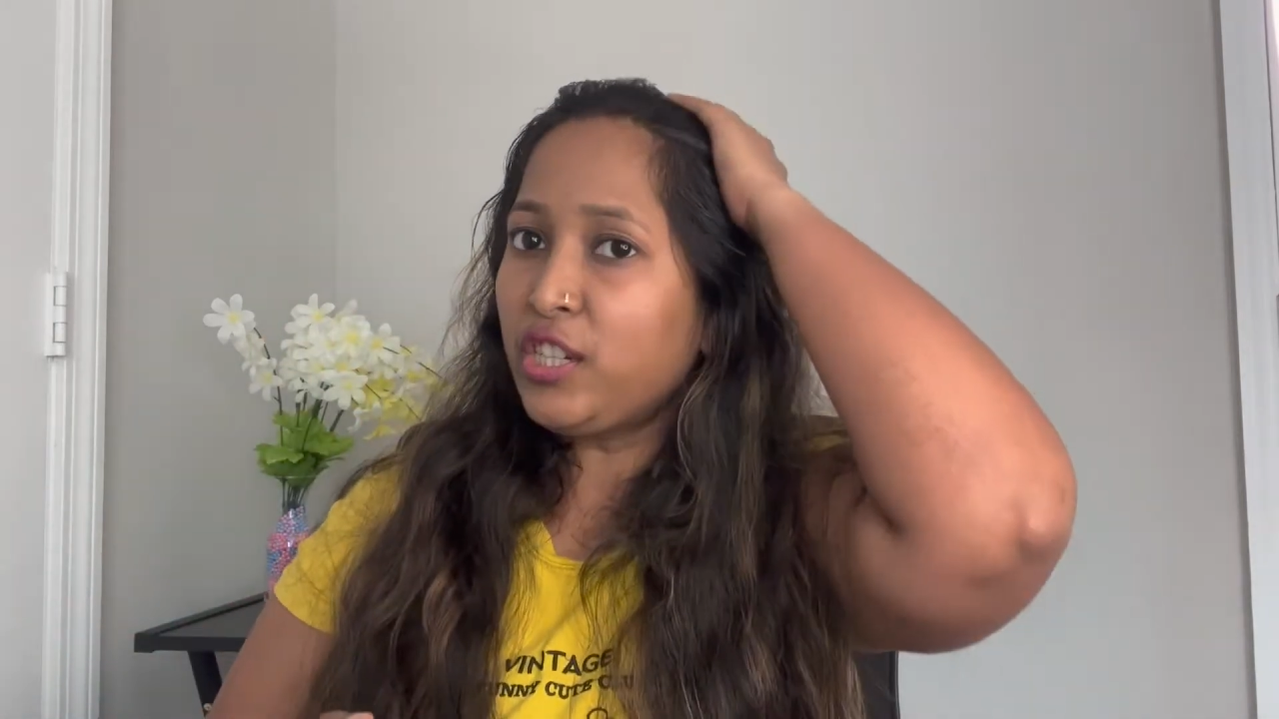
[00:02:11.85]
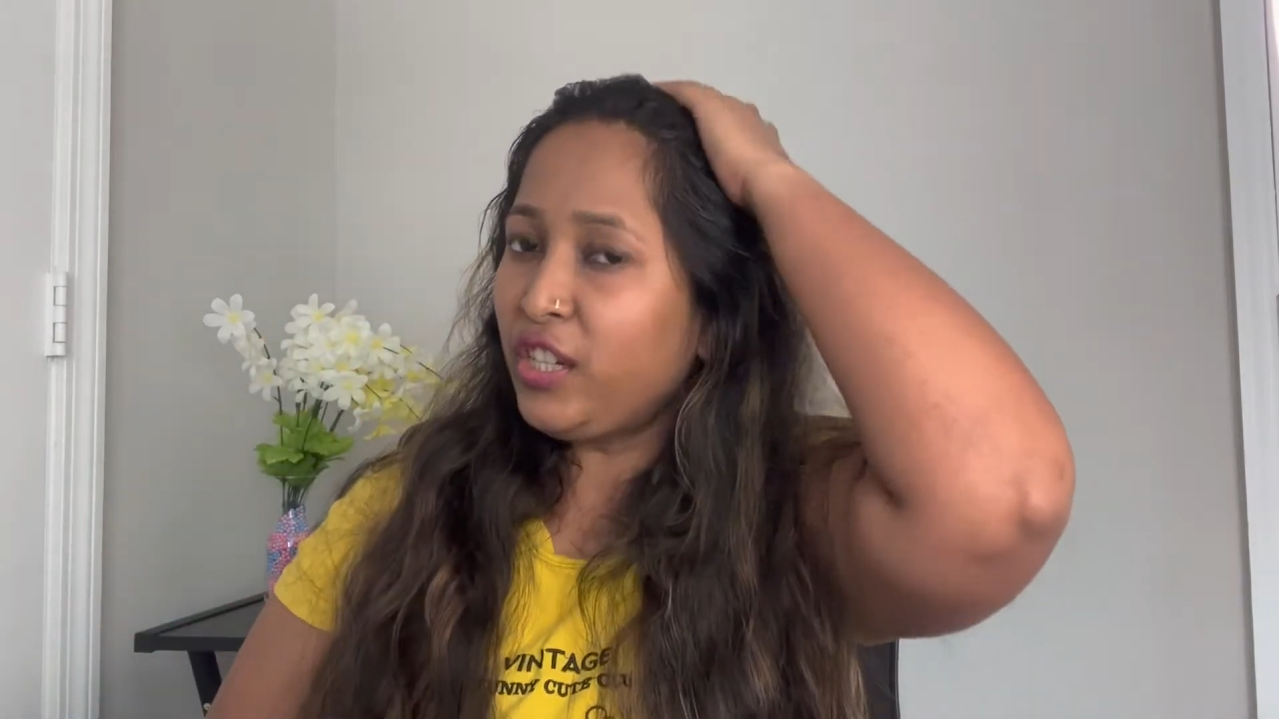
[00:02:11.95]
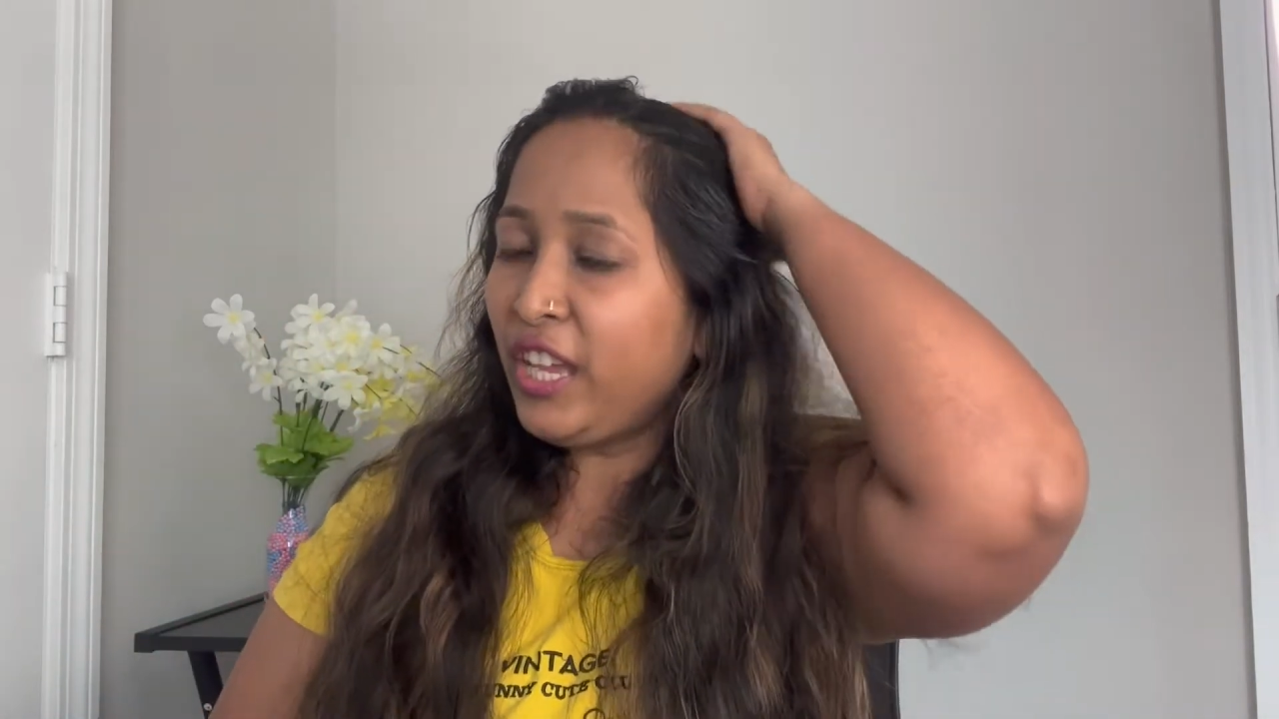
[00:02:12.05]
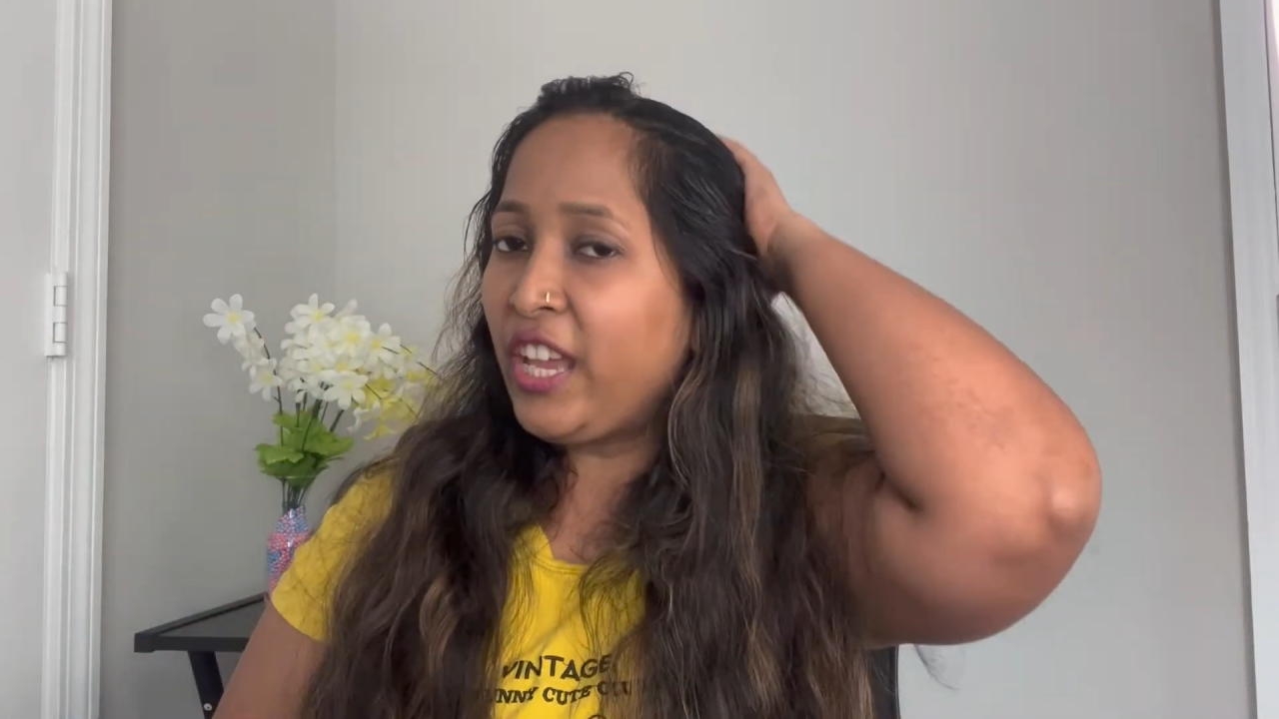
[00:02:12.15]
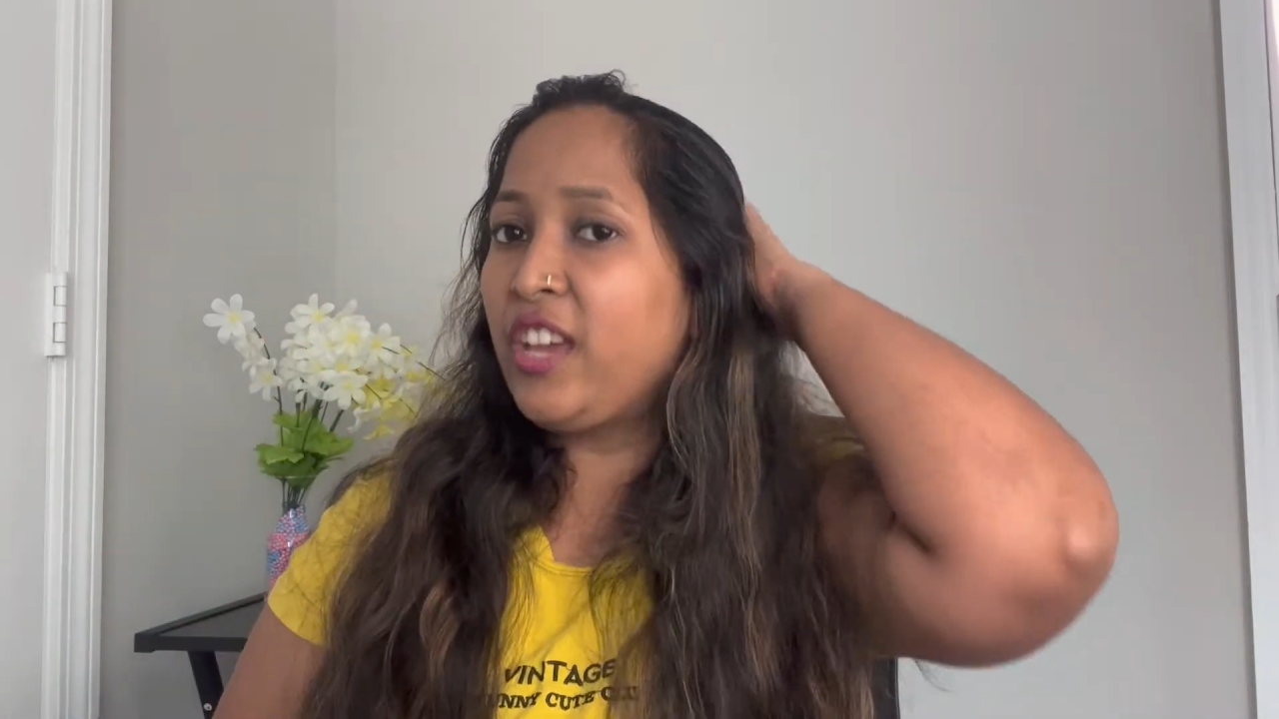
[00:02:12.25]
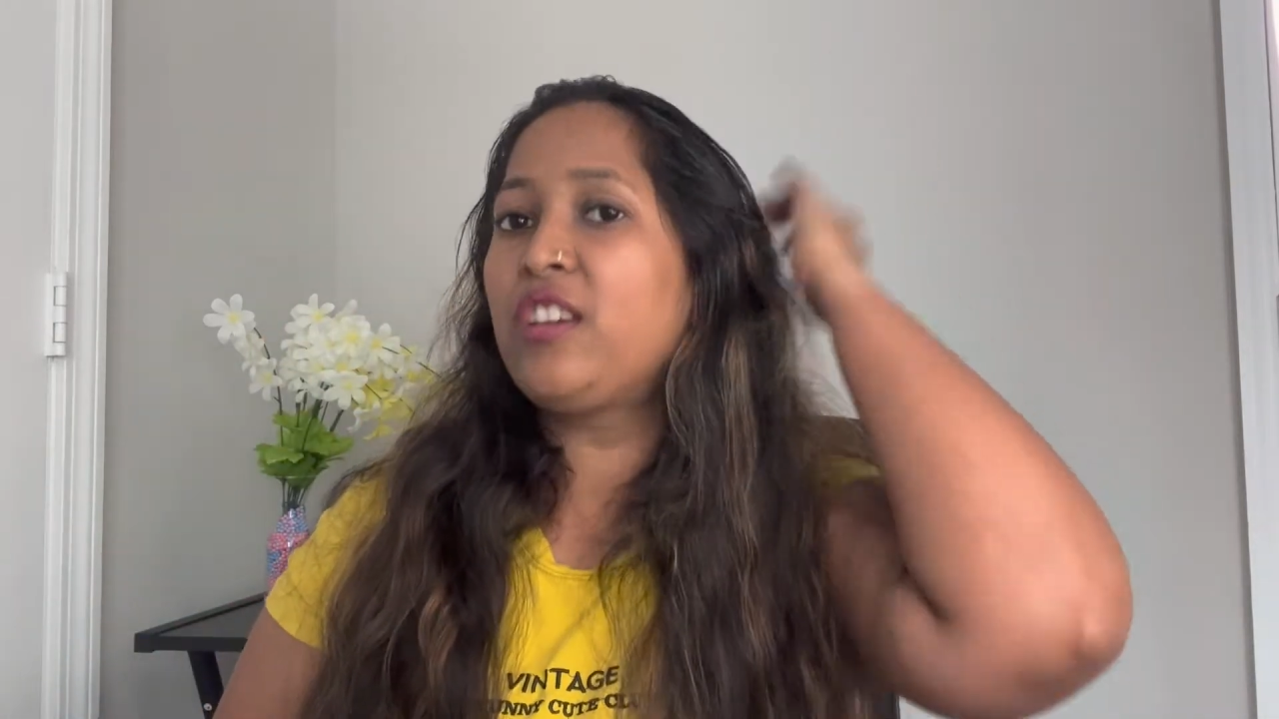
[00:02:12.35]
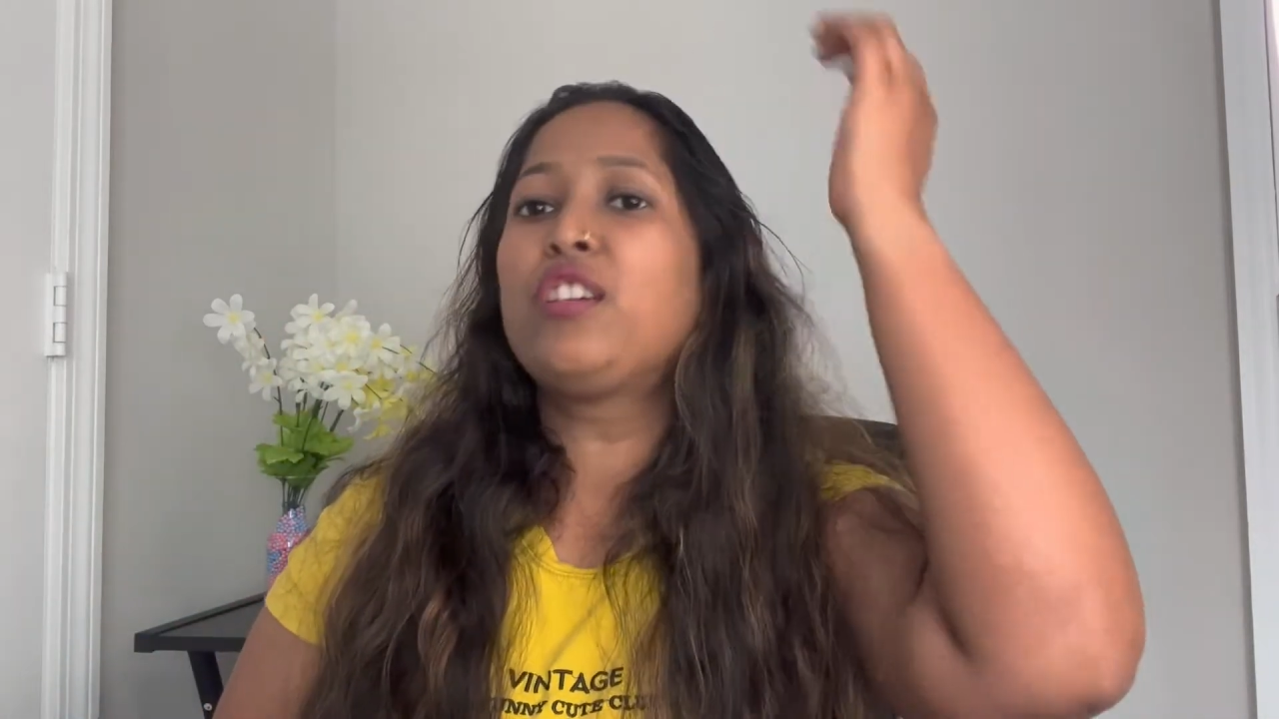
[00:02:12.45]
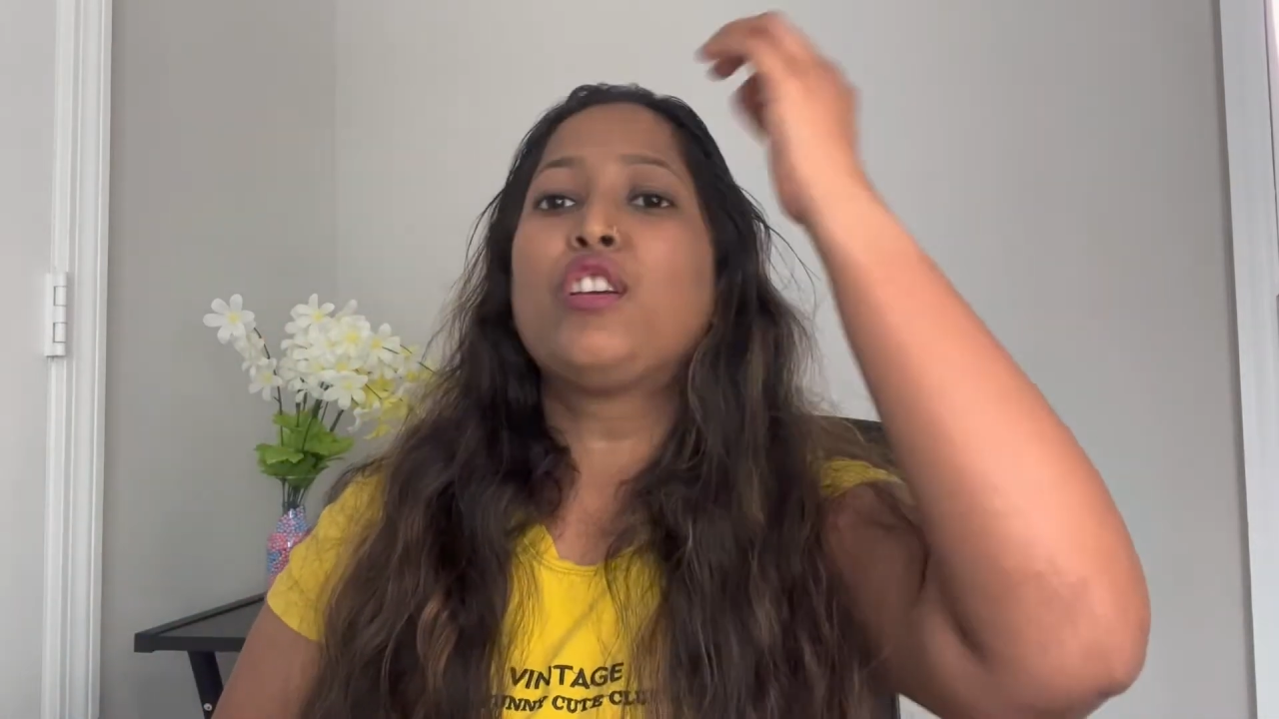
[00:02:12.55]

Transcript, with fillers: hair,